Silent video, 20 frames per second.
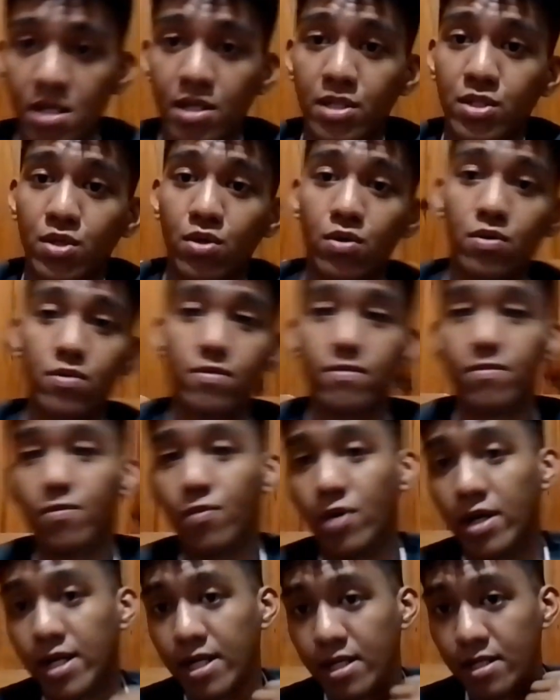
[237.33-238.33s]
So
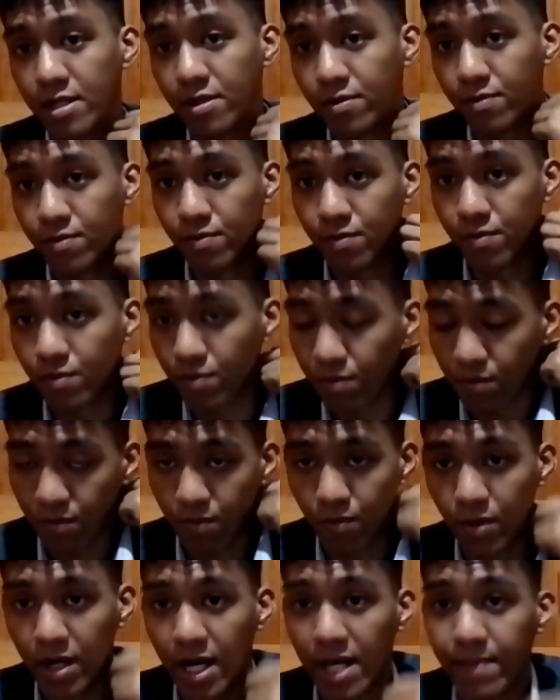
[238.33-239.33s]

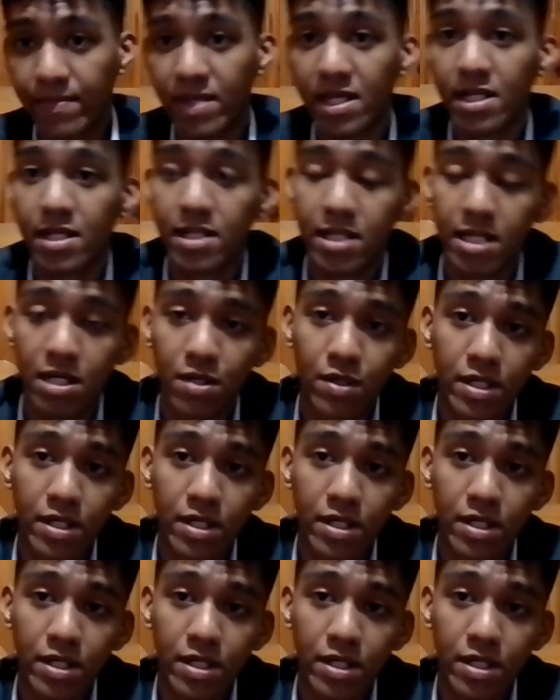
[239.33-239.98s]
what I mean in here